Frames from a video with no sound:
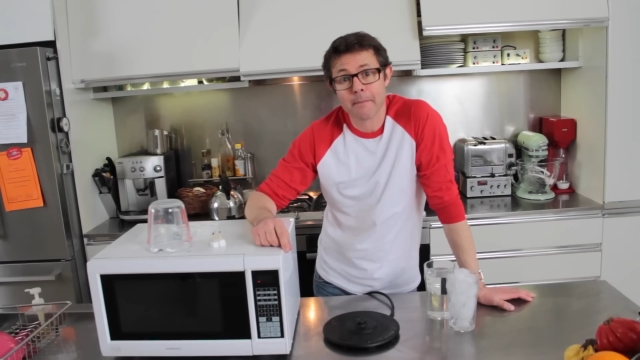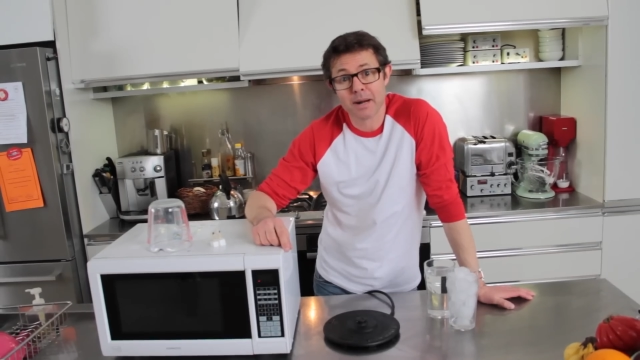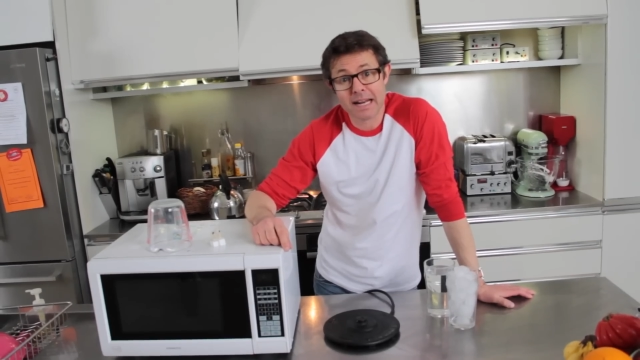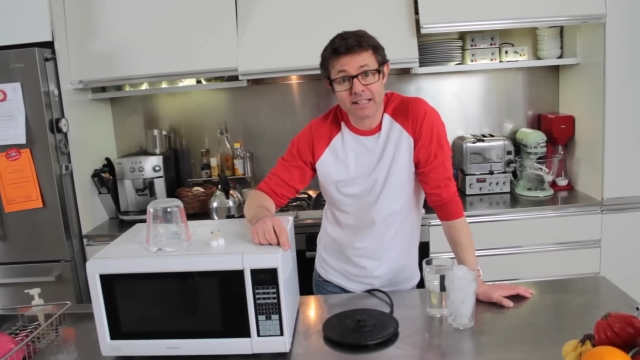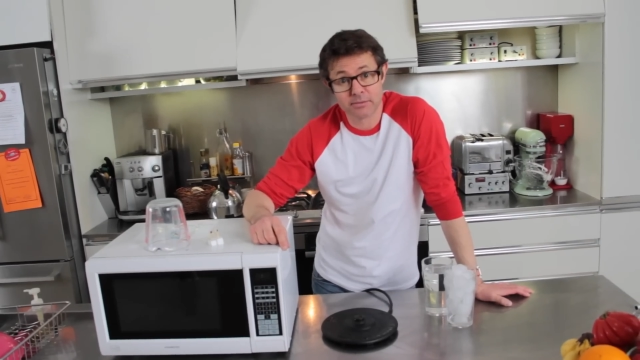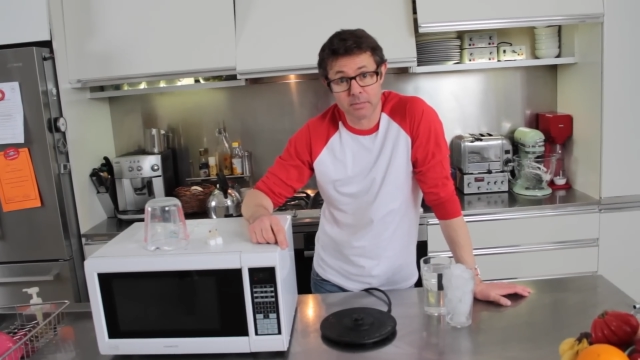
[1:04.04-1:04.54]

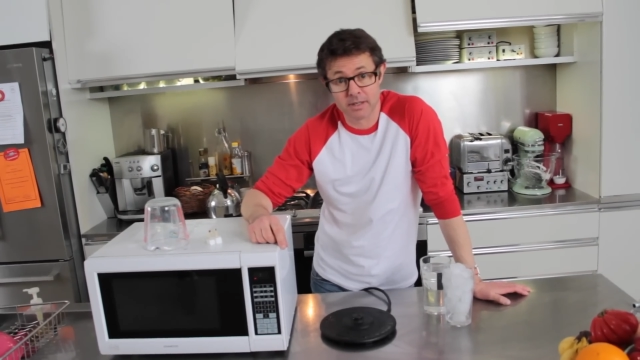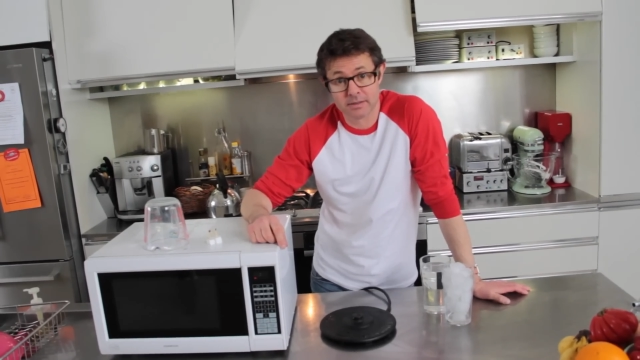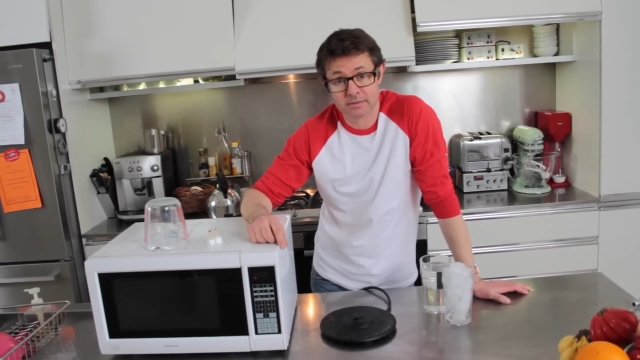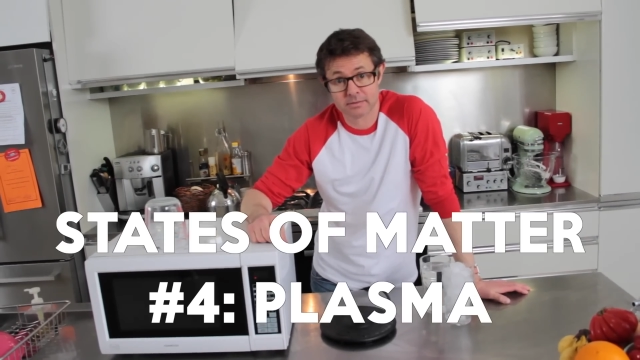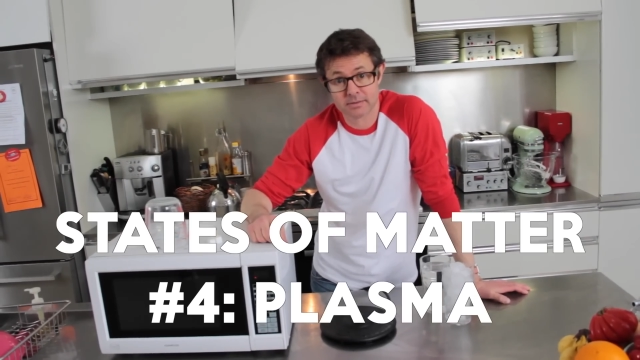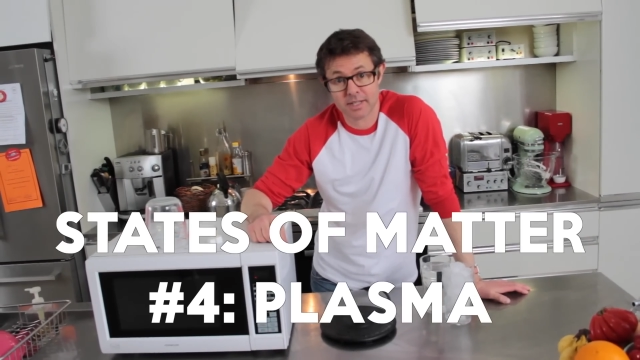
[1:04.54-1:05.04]
plasma.
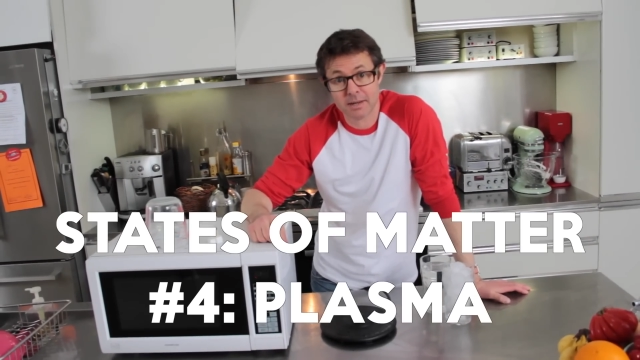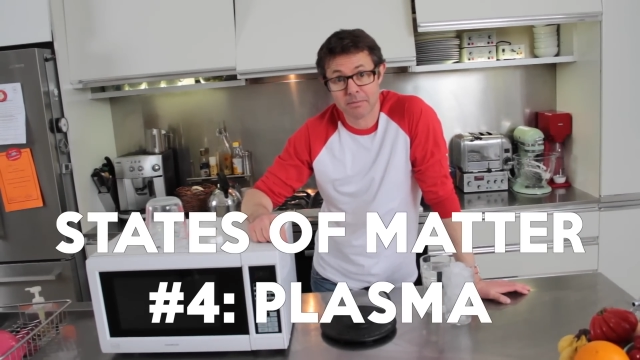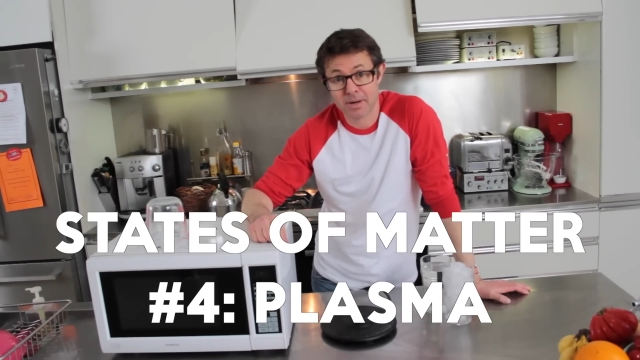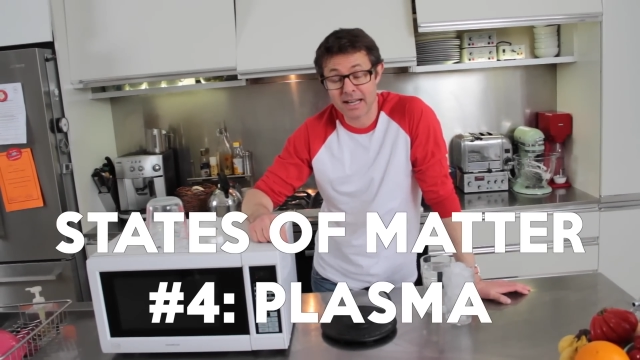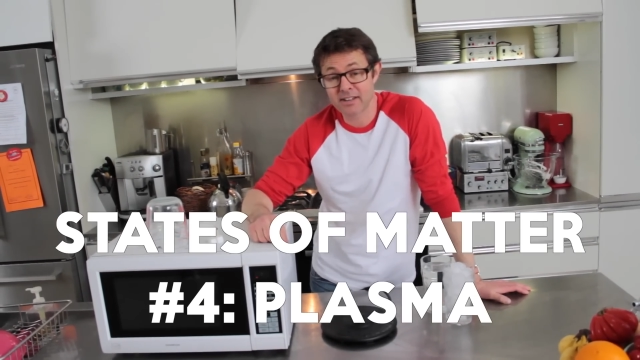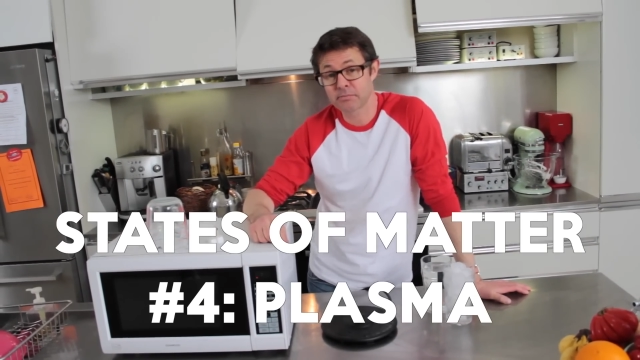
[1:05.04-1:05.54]

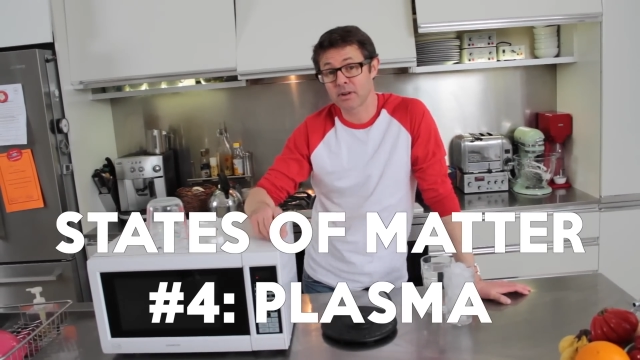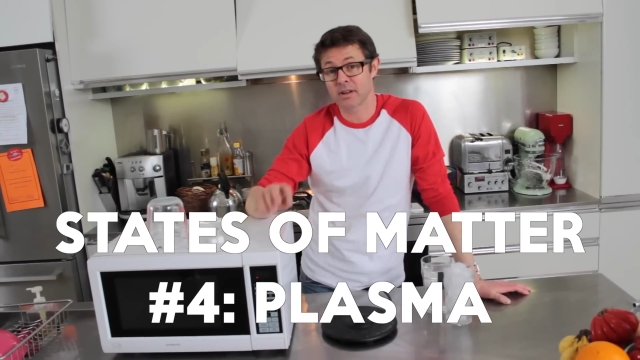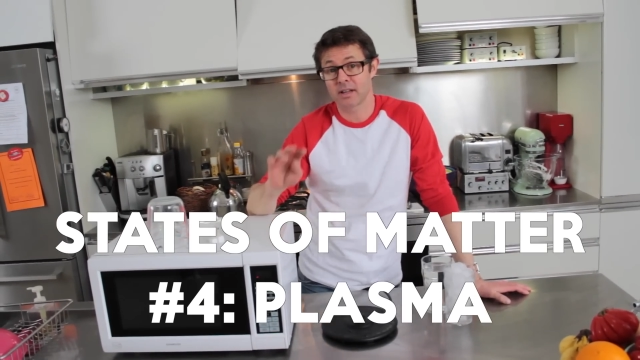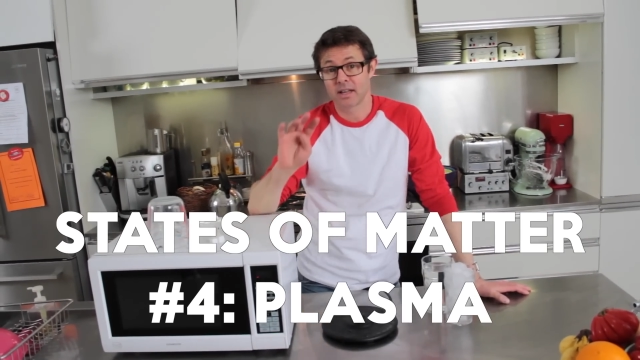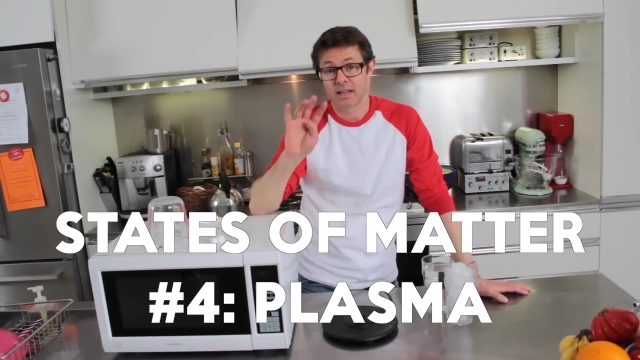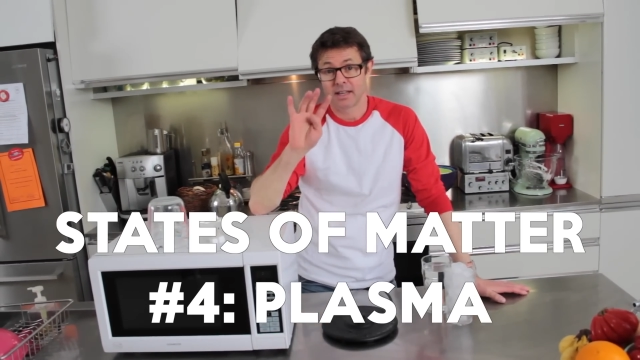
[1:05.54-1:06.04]

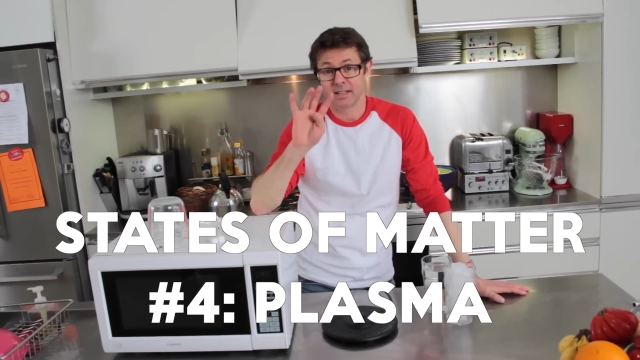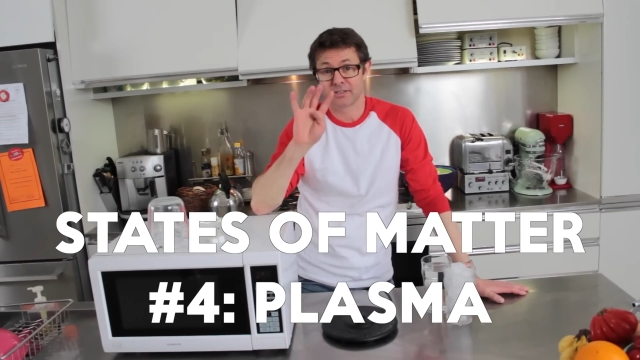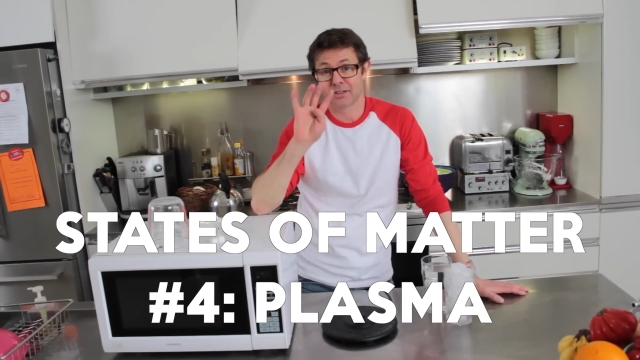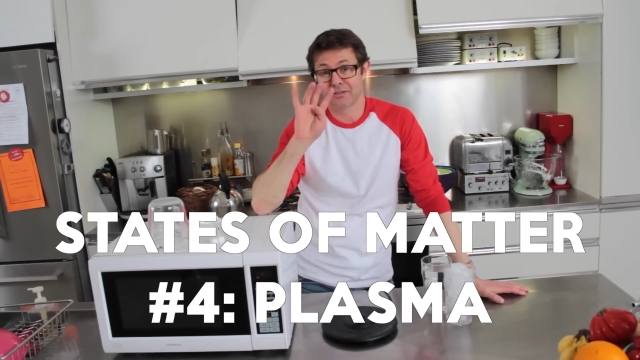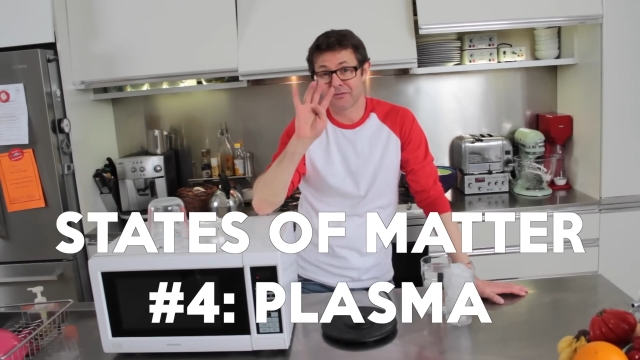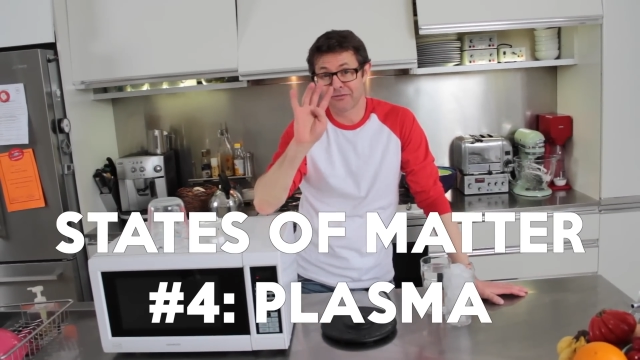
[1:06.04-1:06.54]
Plasma is
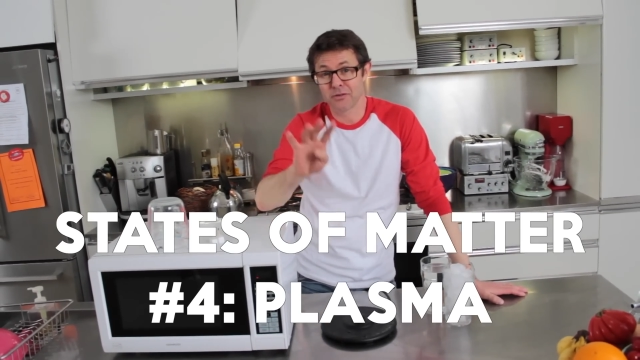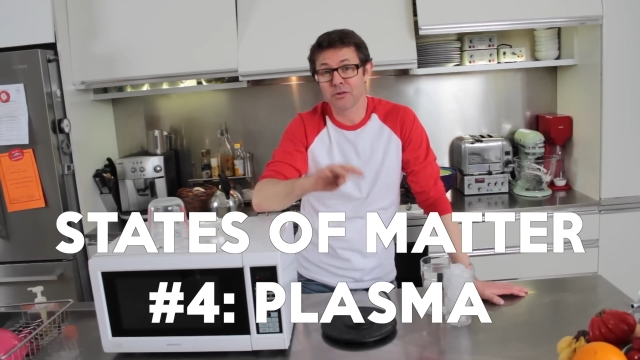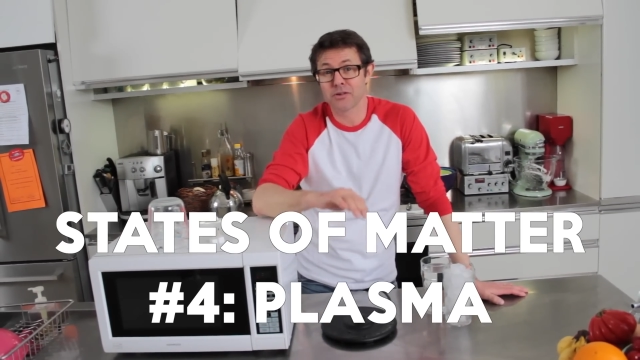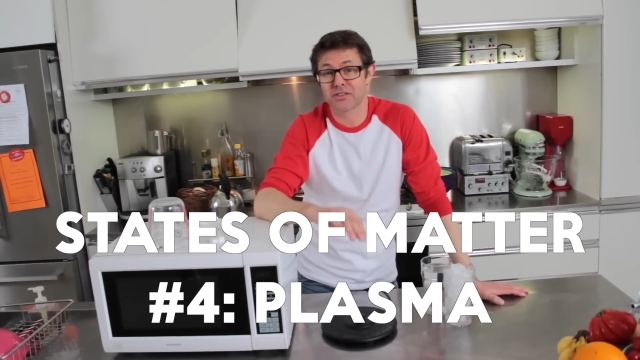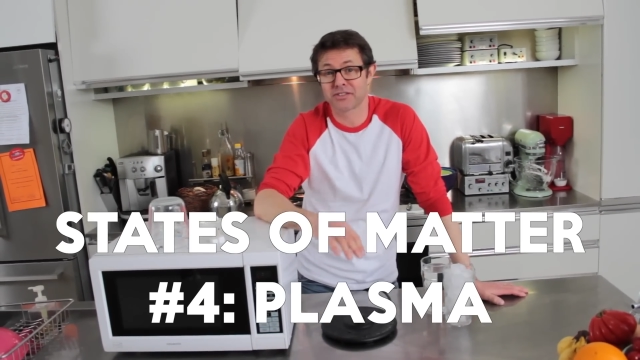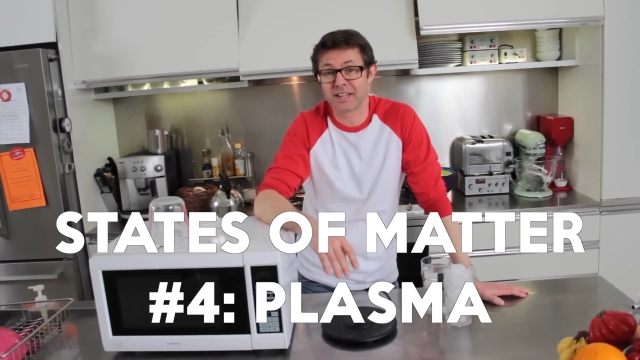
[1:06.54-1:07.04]
the
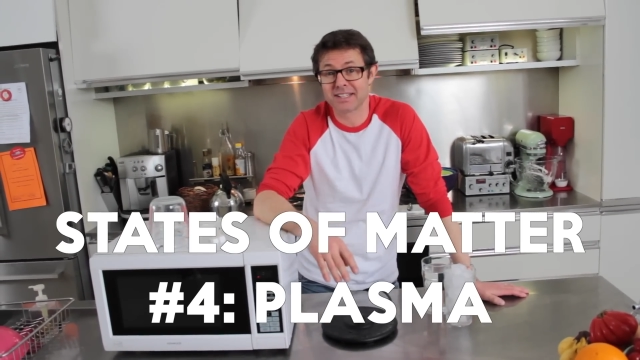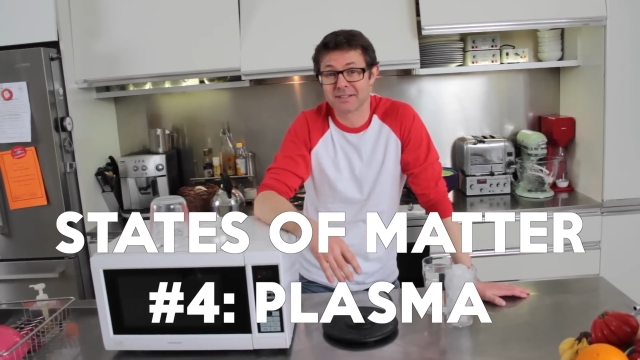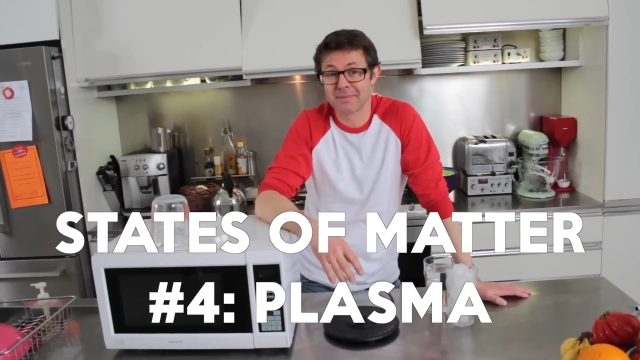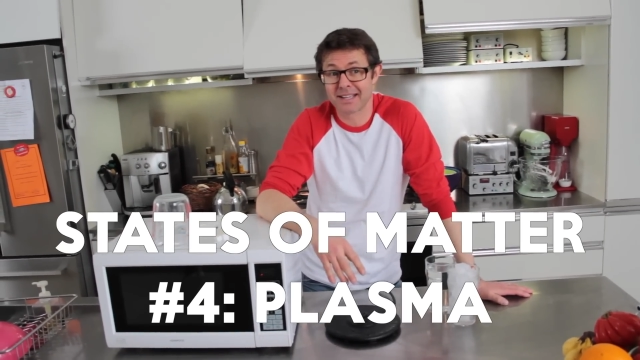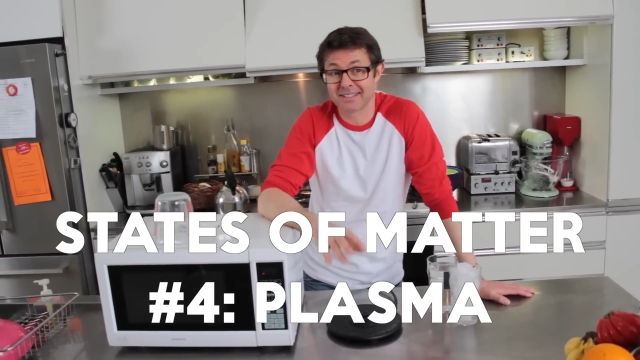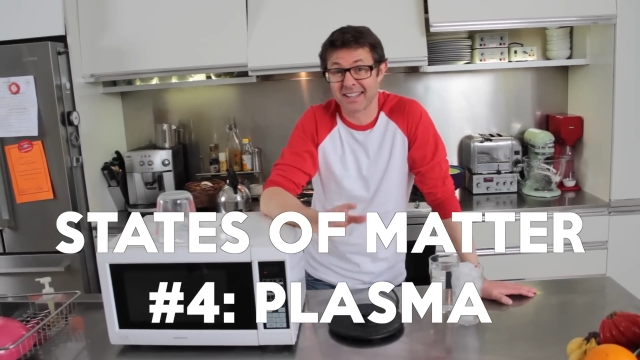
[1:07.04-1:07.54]
fourth state of
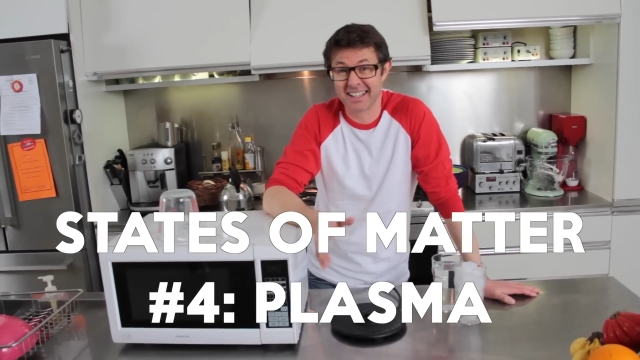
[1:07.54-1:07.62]
matter.